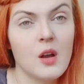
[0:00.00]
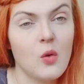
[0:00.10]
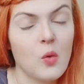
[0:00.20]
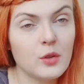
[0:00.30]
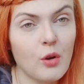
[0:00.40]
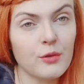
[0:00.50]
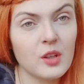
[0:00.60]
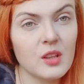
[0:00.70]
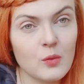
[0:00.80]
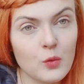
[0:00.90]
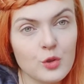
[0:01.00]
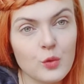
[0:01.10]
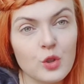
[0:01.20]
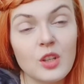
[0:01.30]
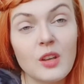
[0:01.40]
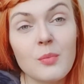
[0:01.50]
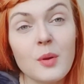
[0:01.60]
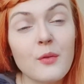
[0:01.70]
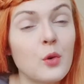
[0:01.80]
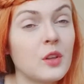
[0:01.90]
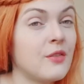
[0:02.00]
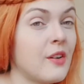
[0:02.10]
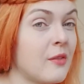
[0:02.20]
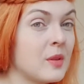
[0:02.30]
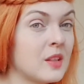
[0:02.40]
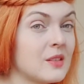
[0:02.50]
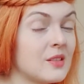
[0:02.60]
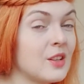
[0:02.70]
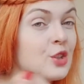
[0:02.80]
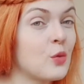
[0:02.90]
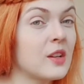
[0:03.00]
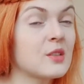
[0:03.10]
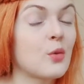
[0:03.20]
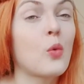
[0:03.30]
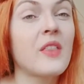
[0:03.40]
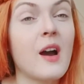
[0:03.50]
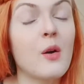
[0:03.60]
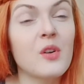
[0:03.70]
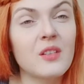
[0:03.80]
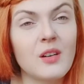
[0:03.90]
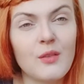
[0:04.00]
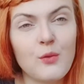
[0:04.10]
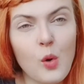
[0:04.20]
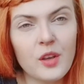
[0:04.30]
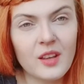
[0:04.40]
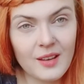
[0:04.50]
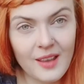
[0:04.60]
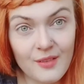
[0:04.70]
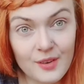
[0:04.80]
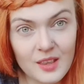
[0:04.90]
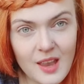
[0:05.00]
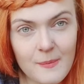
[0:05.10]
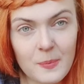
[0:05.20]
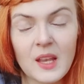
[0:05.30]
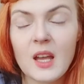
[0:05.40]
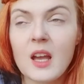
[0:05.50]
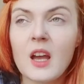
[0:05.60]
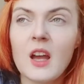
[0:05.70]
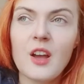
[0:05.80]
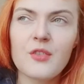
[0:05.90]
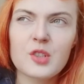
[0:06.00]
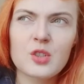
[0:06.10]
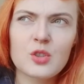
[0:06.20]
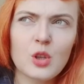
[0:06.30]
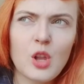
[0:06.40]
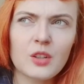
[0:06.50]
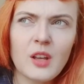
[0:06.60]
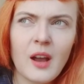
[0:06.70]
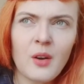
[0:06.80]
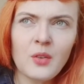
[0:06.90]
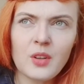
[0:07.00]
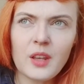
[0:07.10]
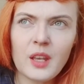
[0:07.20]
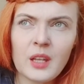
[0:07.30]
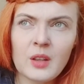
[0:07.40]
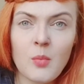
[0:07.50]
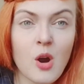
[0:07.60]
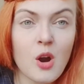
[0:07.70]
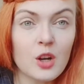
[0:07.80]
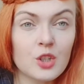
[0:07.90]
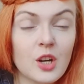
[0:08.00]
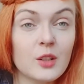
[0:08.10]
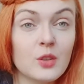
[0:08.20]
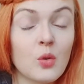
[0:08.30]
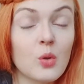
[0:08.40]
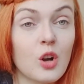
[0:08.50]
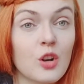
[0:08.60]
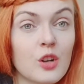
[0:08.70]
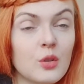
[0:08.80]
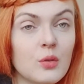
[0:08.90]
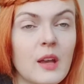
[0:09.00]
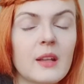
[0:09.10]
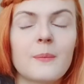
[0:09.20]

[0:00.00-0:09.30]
quite often, which would give me 45 minutes each way, so 1 hour and a half walking every day. Ever since the lockdown in March, I no longer do that.